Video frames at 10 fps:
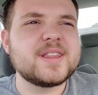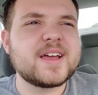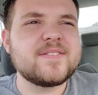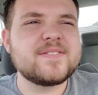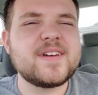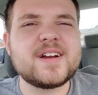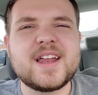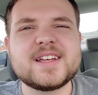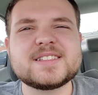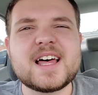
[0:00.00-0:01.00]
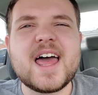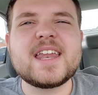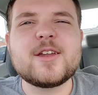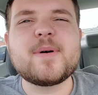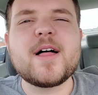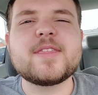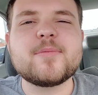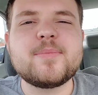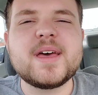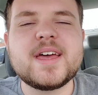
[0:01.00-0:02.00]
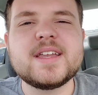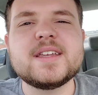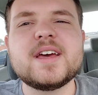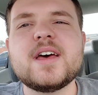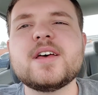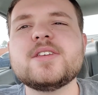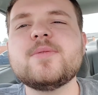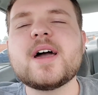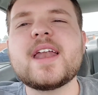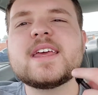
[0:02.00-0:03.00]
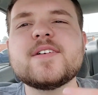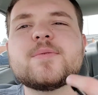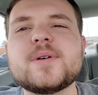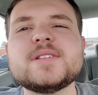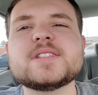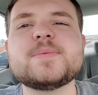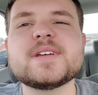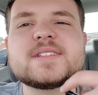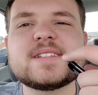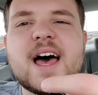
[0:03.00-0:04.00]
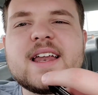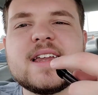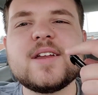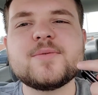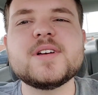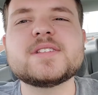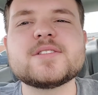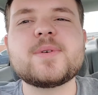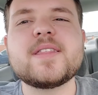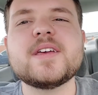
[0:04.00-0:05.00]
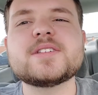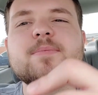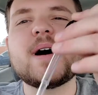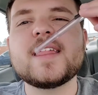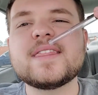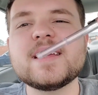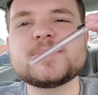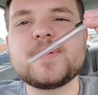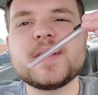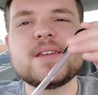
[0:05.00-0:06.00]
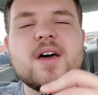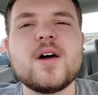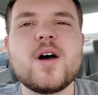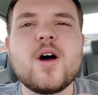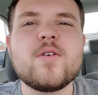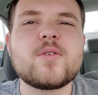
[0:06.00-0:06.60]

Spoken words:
Like, if they're not excited about their pen, you got to give them reasons to be excited and reasons why they should buy this pen over